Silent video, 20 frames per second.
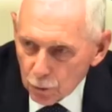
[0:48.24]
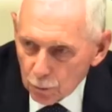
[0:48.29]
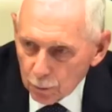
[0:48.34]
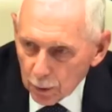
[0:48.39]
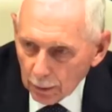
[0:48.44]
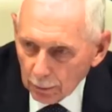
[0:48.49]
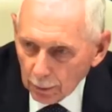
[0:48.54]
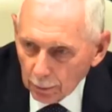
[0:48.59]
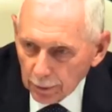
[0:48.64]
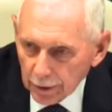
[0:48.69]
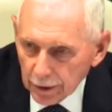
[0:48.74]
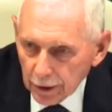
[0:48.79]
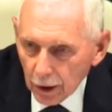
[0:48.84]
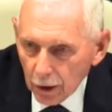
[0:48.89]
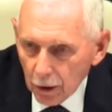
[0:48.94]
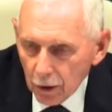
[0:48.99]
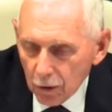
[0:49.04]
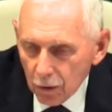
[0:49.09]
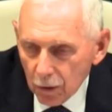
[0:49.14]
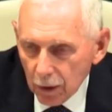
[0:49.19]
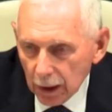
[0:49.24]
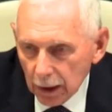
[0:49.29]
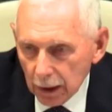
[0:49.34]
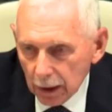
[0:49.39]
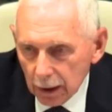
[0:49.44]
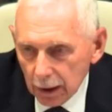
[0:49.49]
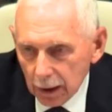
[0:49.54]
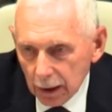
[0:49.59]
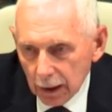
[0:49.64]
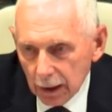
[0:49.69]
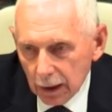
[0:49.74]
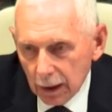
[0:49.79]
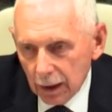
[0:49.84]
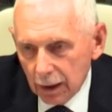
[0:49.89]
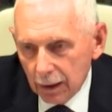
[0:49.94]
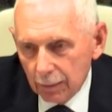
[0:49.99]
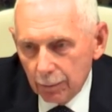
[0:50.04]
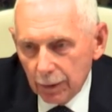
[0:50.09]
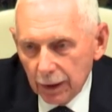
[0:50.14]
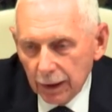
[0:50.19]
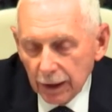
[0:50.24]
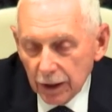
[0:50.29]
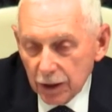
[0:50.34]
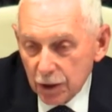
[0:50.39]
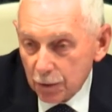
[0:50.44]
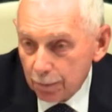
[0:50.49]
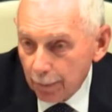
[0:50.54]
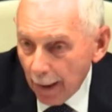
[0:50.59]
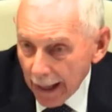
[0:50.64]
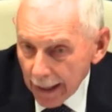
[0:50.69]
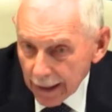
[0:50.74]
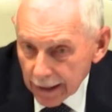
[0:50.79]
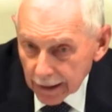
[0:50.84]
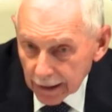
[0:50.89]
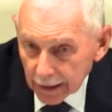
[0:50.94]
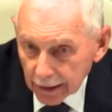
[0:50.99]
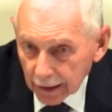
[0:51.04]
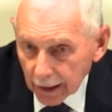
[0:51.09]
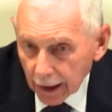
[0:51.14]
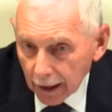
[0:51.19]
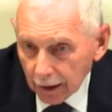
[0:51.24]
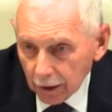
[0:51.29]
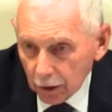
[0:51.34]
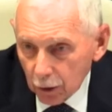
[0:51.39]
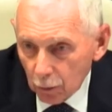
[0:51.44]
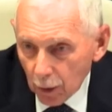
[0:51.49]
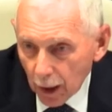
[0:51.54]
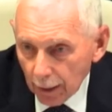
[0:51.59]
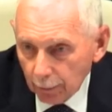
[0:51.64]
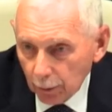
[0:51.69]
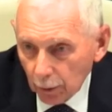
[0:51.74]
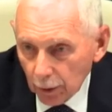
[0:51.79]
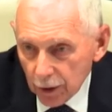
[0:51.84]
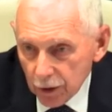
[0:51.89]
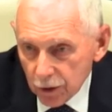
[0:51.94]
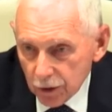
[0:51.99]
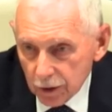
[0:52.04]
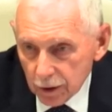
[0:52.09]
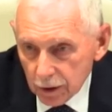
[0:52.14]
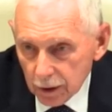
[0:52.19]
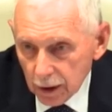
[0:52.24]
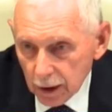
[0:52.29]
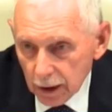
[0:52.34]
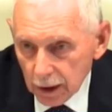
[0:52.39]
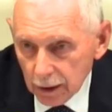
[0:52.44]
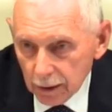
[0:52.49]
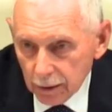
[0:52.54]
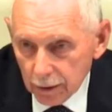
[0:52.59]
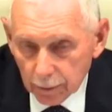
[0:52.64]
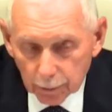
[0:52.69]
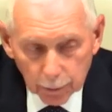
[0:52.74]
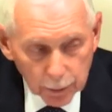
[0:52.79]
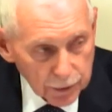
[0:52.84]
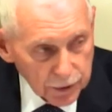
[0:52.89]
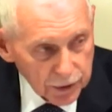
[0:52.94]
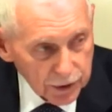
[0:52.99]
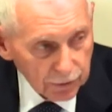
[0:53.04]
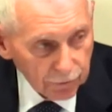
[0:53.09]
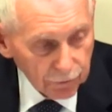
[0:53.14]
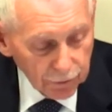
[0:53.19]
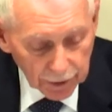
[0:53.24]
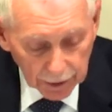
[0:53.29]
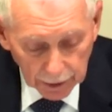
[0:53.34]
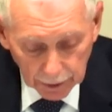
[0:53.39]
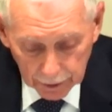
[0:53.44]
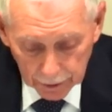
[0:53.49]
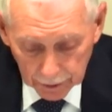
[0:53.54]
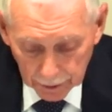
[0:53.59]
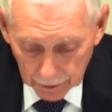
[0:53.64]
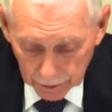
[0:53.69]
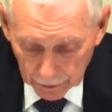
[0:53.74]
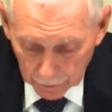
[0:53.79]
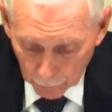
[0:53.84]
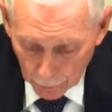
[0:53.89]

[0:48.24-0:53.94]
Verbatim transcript: you probably know, uh, been expanding our cooperation in the Pacific uh,